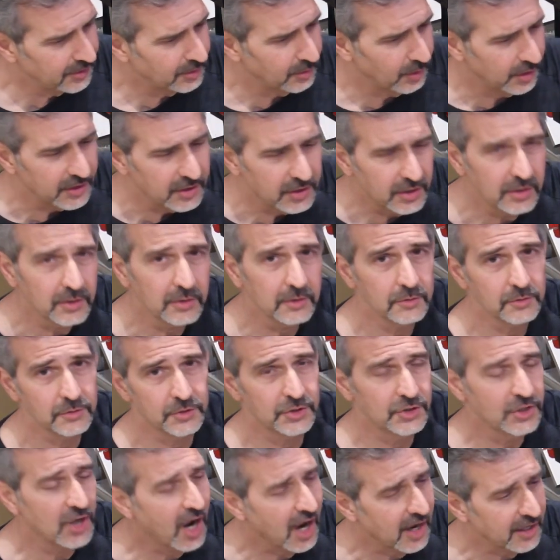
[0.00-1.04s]
a
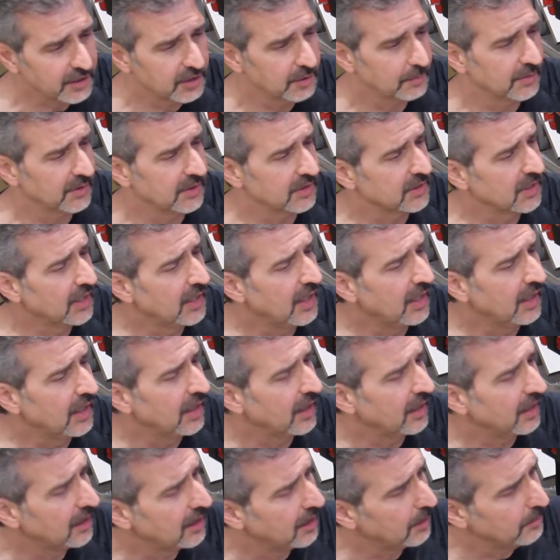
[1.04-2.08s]
huge document.
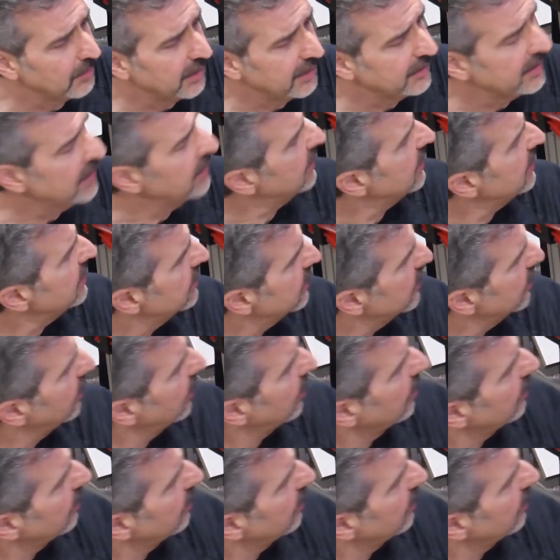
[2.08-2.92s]
And then he did